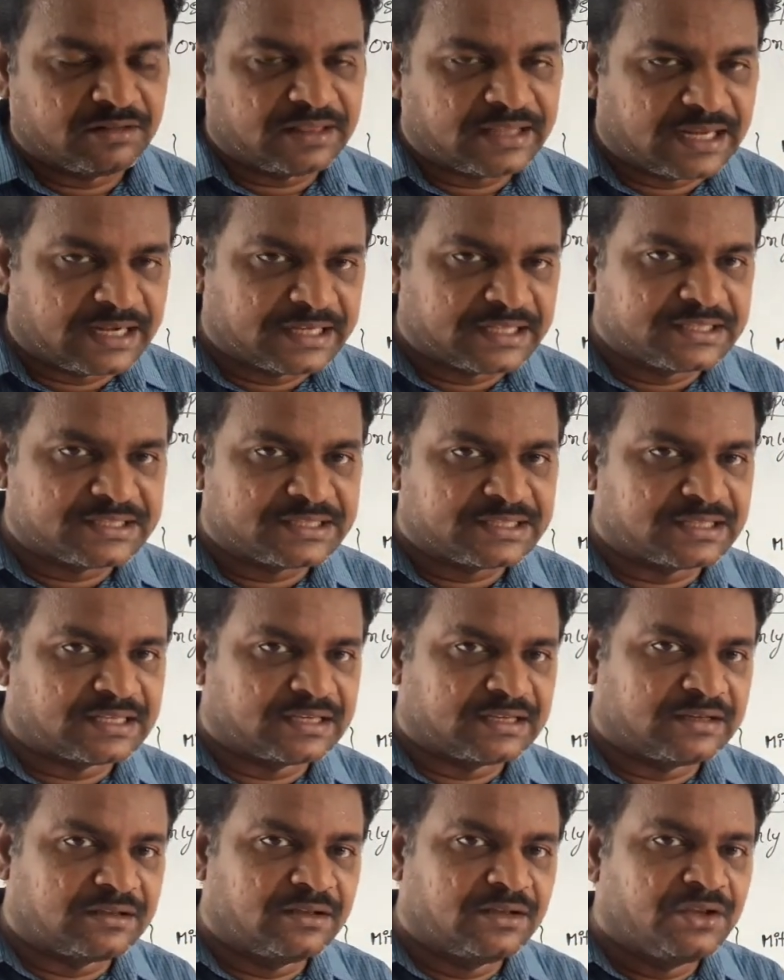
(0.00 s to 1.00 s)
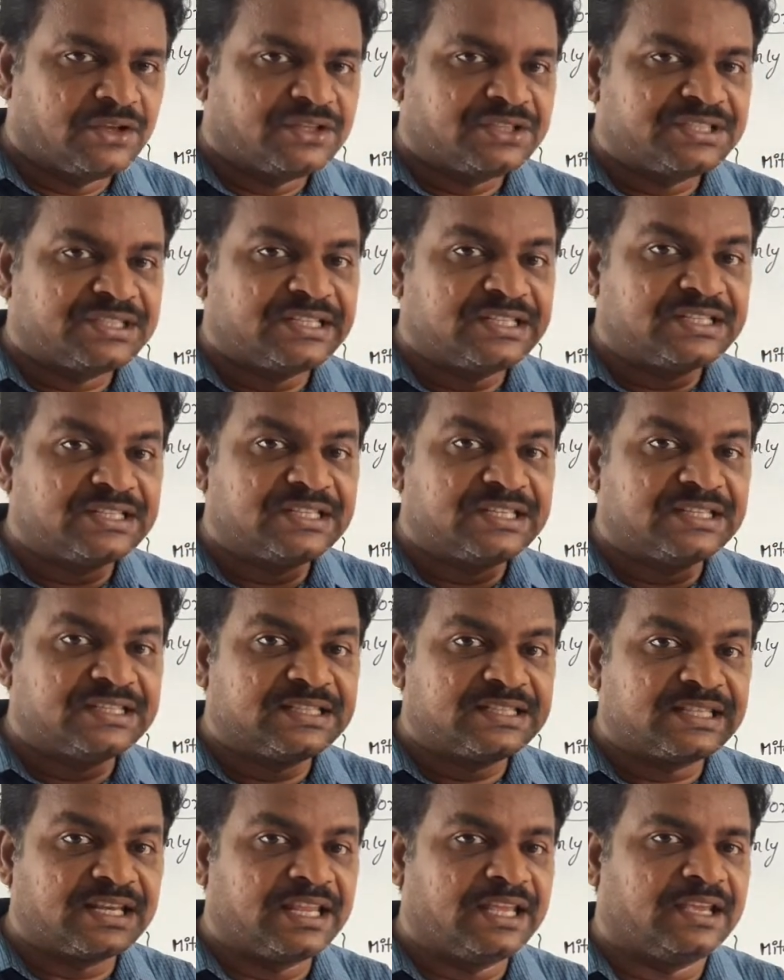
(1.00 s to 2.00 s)
that is
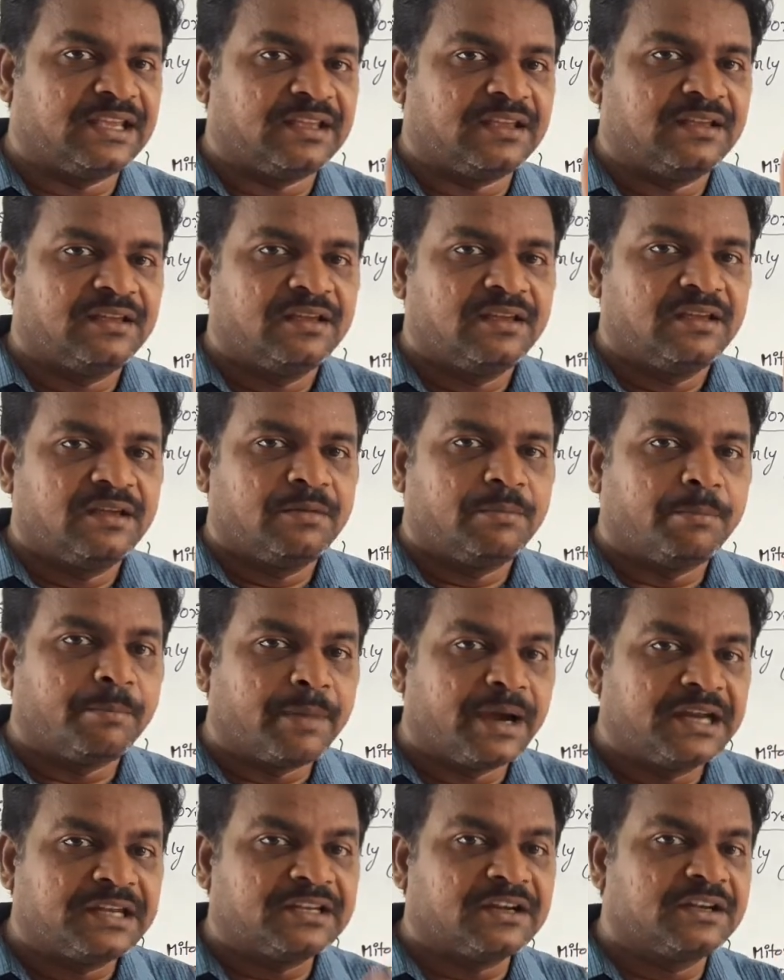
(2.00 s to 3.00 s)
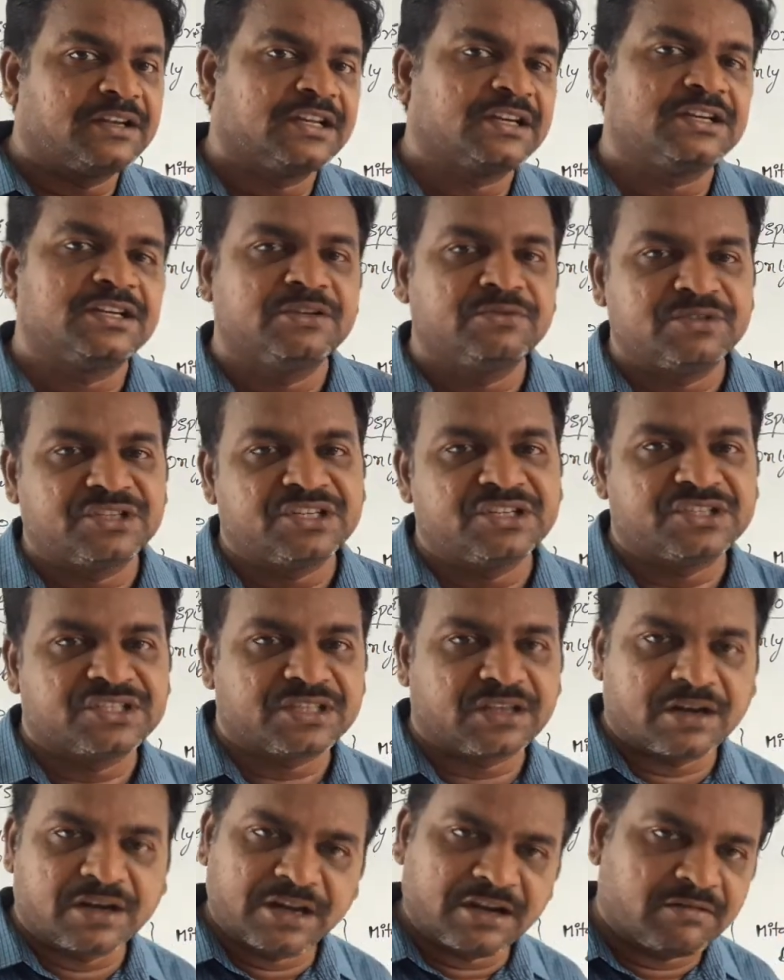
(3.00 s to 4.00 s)
63 mitotic divisions
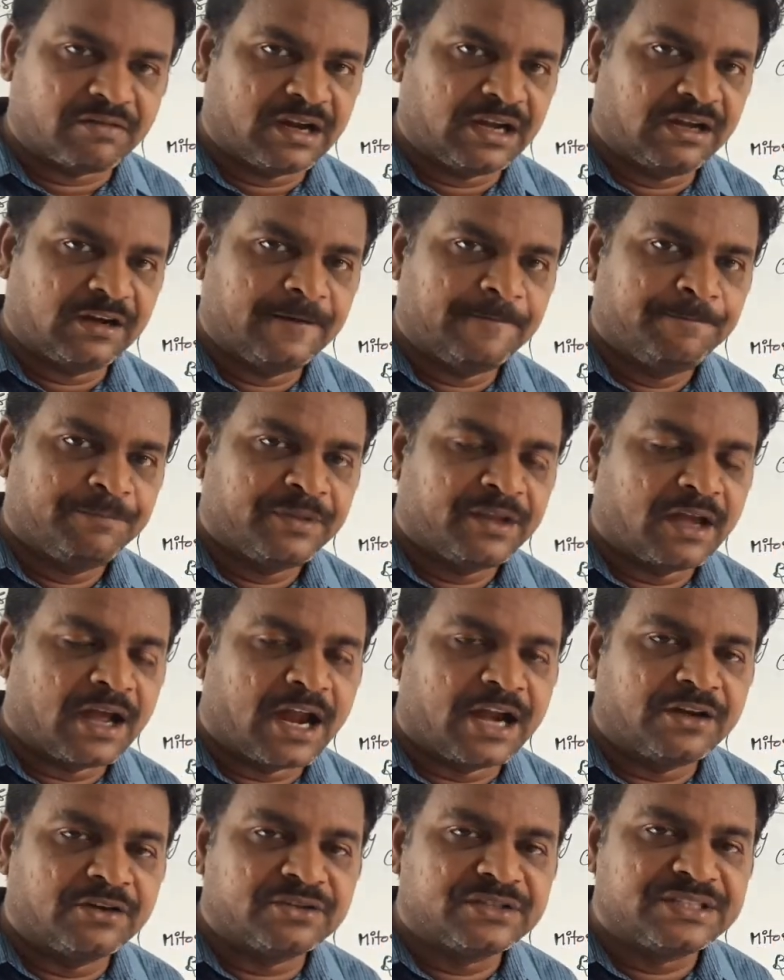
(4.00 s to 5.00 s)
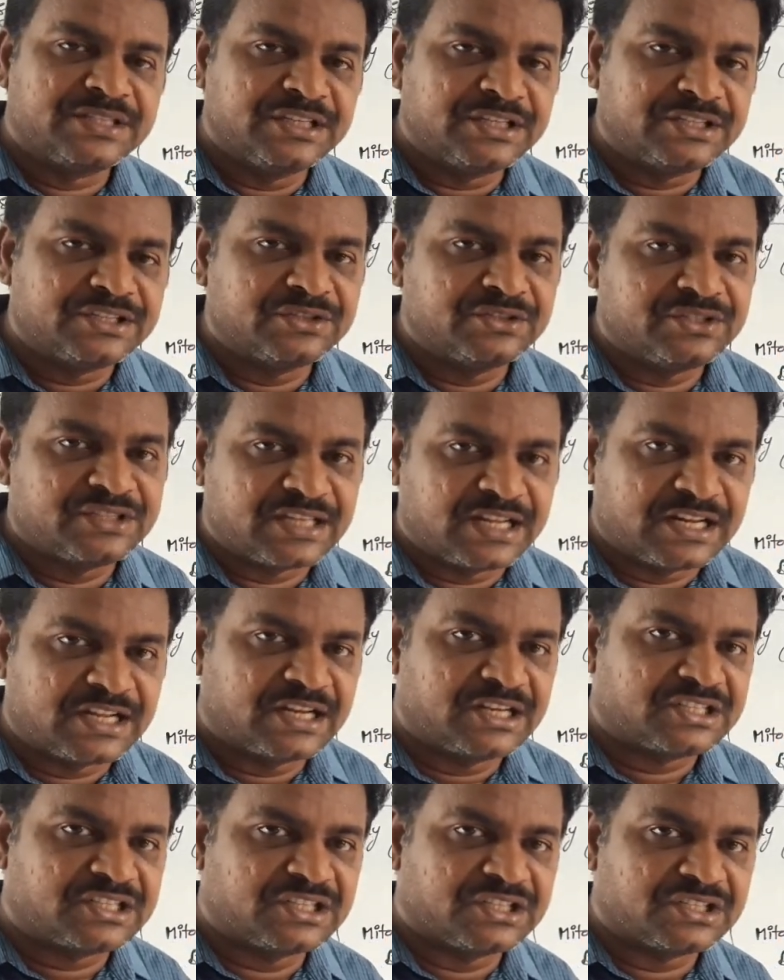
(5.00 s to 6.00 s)
are required and 6
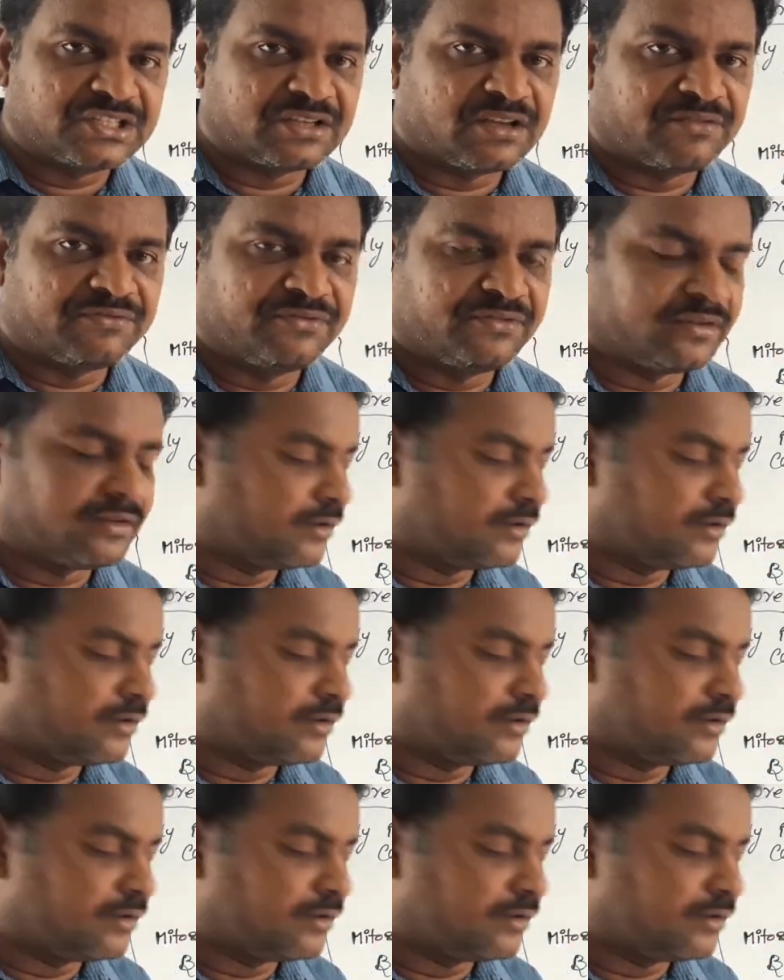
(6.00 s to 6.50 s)
generations of